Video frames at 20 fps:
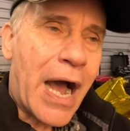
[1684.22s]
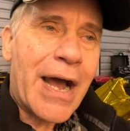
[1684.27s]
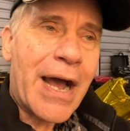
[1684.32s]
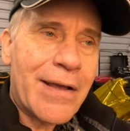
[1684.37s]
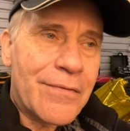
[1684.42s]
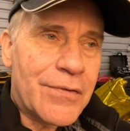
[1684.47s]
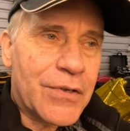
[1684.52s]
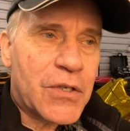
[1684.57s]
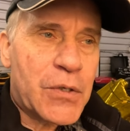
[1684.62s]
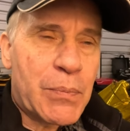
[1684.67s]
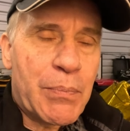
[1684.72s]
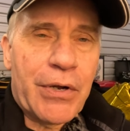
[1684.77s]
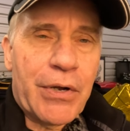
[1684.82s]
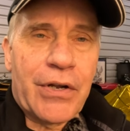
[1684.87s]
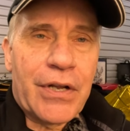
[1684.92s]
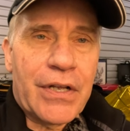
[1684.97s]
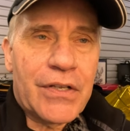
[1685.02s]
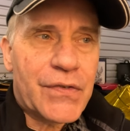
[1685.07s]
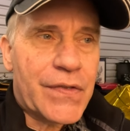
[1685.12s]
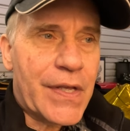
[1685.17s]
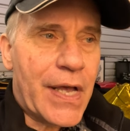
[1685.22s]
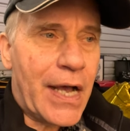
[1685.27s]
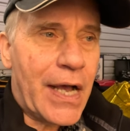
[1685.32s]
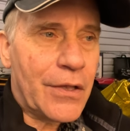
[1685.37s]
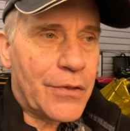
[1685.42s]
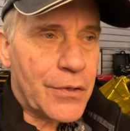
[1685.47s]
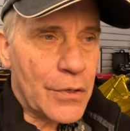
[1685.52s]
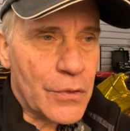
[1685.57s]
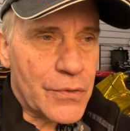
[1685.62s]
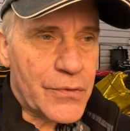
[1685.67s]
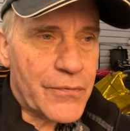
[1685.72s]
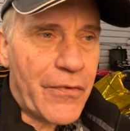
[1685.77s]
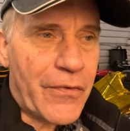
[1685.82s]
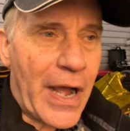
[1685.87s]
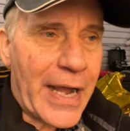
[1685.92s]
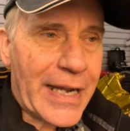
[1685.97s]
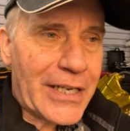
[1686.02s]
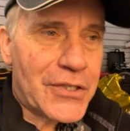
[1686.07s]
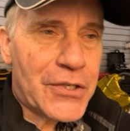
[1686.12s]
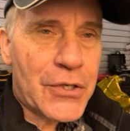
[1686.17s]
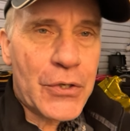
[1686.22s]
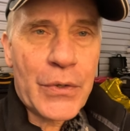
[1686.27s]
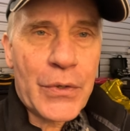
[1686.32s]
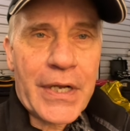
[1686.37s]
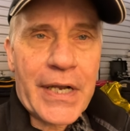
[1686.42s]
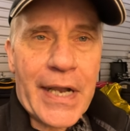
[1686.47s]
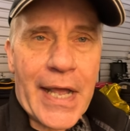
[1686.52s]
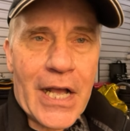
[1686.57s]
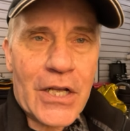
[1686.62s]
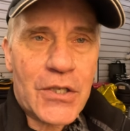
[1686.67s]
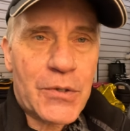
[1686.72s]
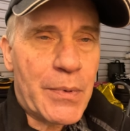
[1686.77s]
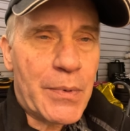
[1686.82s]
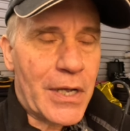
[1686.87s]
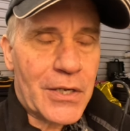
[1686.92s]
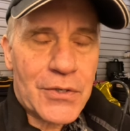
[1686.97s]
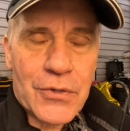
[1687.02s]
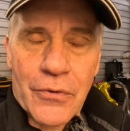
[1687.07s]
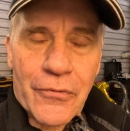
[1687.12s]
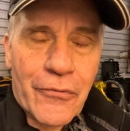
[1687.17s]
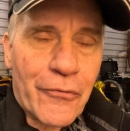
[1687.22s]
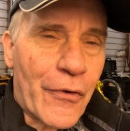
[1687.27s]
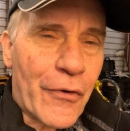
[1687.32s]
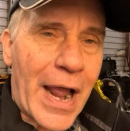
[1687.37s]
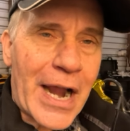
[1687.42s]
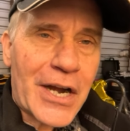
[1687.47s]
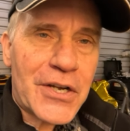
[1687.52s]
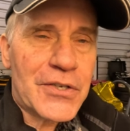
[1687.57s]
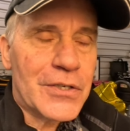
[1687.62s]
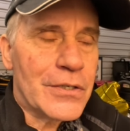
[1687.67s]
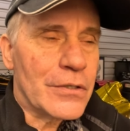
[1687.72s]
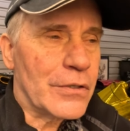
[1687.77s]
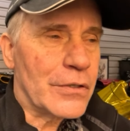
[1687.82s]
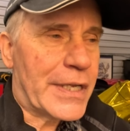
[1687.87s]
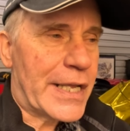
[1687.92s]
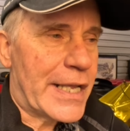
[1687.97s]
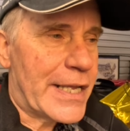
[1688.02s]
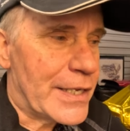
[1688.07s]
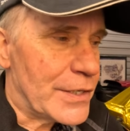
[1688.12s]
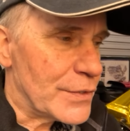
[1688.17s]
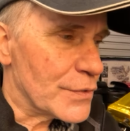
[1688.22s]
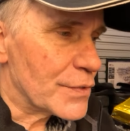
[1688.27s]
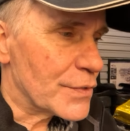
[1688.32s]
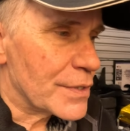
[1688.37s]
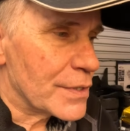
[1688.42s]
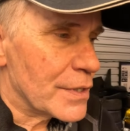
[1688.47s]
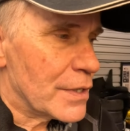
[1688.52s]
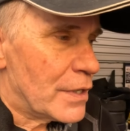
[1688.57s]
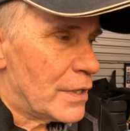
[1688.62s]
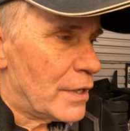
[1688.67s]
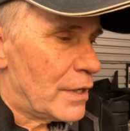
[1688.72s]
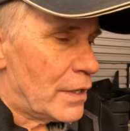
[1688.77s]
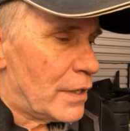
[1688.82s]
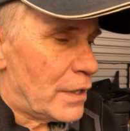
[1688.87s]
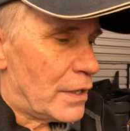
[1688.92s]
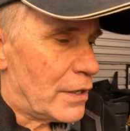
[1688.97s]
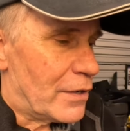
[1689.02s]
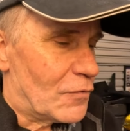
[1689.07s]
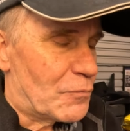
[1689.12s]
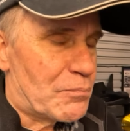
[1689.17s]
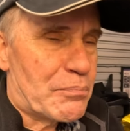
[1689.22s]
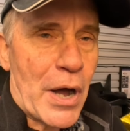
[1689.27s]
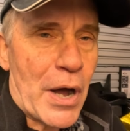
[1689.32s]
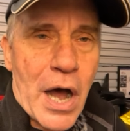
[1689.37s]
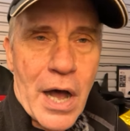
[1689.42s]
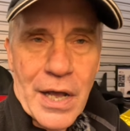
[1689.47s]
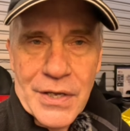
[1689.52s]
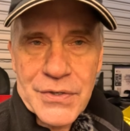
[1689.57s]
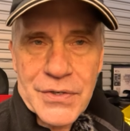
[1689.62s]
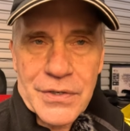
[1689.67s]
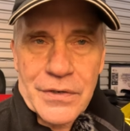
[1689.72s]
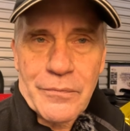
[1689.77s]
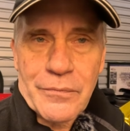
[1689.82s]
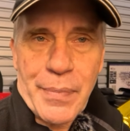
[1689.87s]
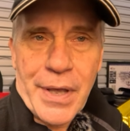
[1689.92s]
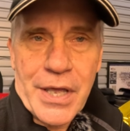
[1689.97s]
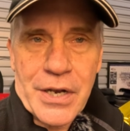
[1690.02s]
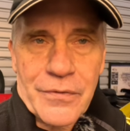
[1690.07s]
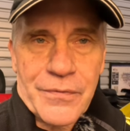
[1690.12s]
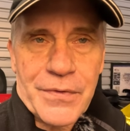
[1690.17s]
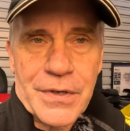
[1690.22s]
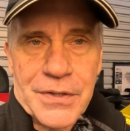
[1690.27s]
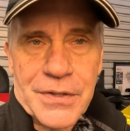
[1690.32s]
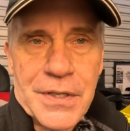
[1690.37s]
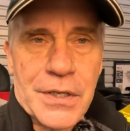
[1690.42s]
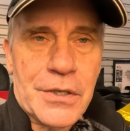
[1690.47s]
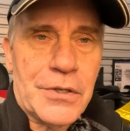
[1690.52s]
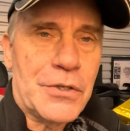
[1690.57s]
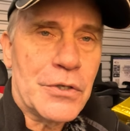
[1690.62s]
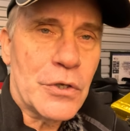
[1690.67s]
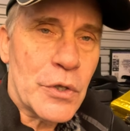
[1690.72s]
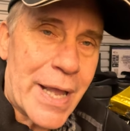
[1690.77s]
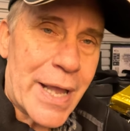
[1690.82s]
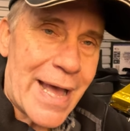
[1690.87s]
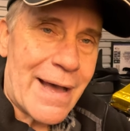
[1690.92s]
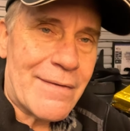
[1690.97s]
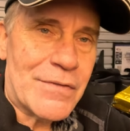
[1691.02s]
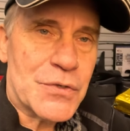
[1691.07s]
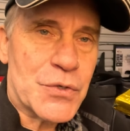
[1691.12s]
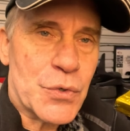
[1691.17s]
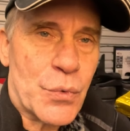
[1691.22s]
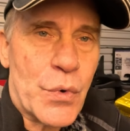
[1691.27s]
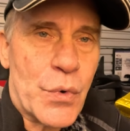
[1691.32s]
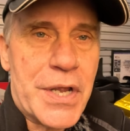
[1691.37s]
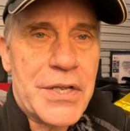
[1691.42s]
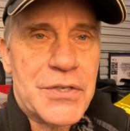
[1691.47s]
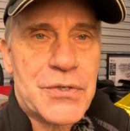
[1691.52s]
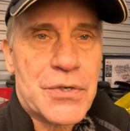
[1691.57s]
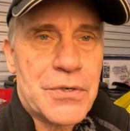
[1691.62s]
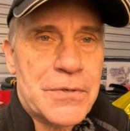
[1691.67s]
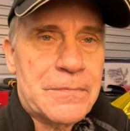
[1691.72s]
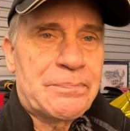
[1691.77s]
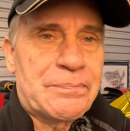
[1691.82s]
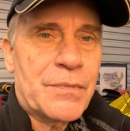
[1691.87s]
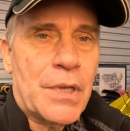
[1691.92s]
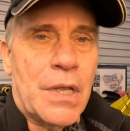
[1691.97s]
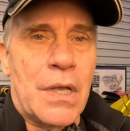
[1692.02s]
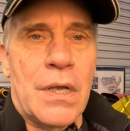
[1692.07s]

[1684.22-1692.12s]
I've experienced that, those fine-tuning aspects or fractional gains of positive benefit that you'll have as a racer.